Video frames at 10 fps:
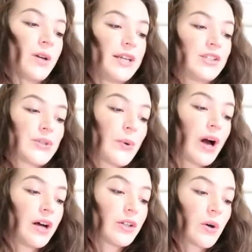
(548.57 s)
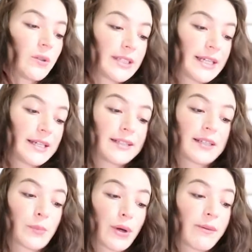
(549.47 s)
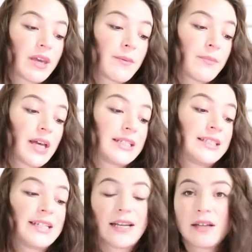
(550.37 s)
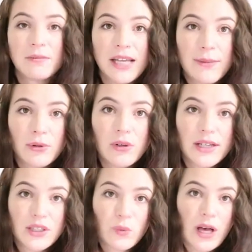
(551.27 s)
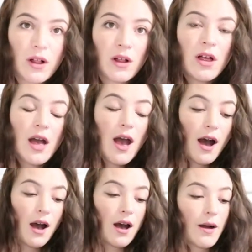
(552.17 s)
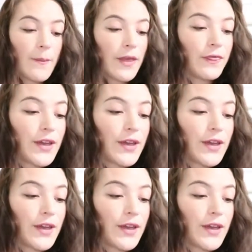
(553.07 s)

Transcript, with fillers: Okay, so AGOLDE is a premium denim label as well um,